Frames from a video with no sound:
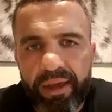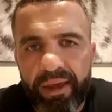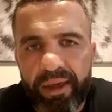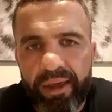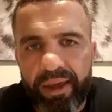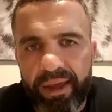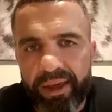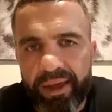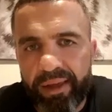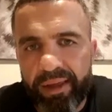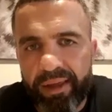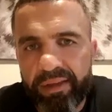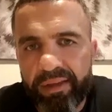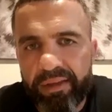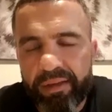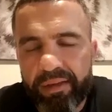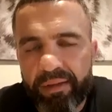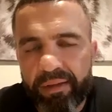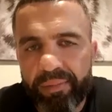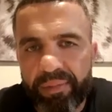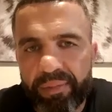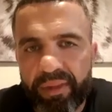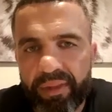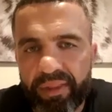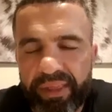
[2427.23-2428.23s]
is
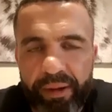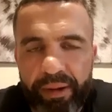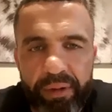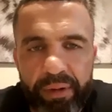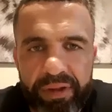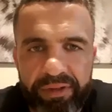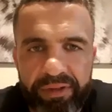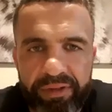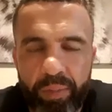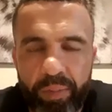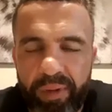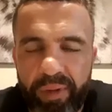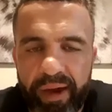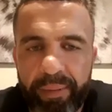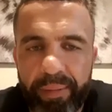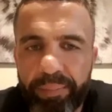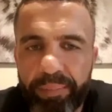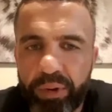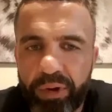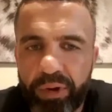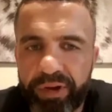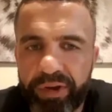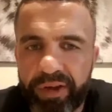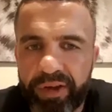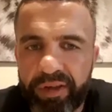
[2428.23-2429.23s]
they were still my
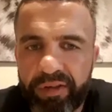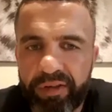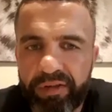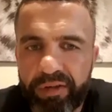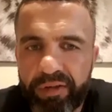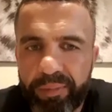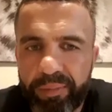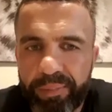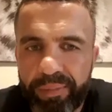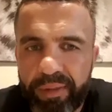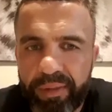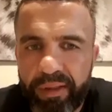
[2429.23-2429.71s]
employers.